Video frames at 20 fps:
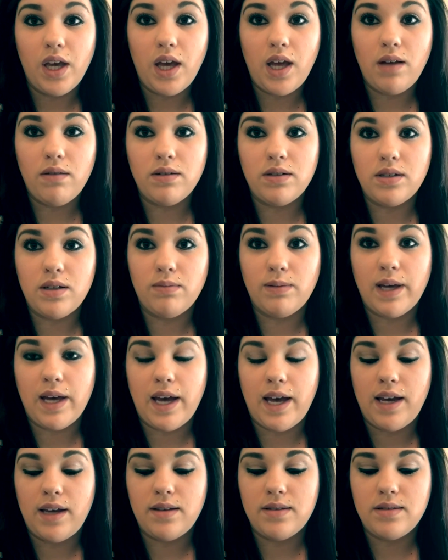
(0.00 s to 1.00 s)
Hey, what's up,
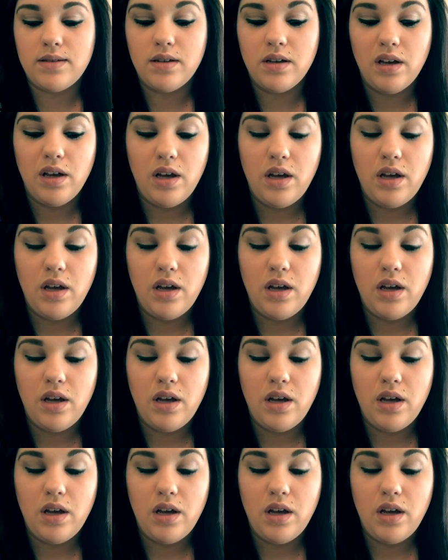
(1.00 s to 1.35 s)
guys?